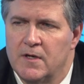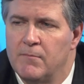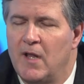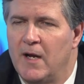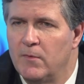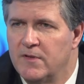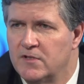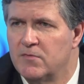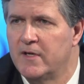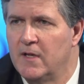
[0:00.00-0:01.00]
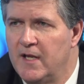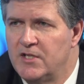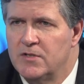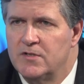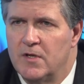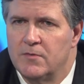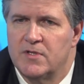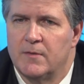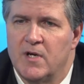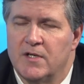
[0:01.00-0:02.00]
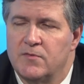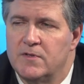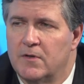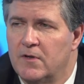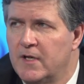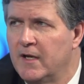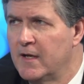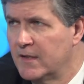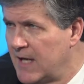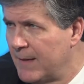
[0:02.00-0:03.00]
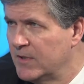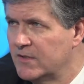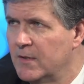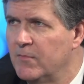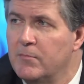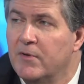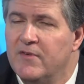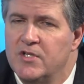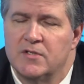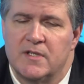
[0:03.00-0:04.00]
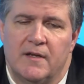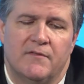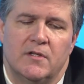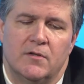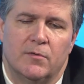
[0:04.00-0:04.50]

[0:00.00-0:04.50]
comply with this regulation, so some countries are looking at adopting some of the provisions out of EU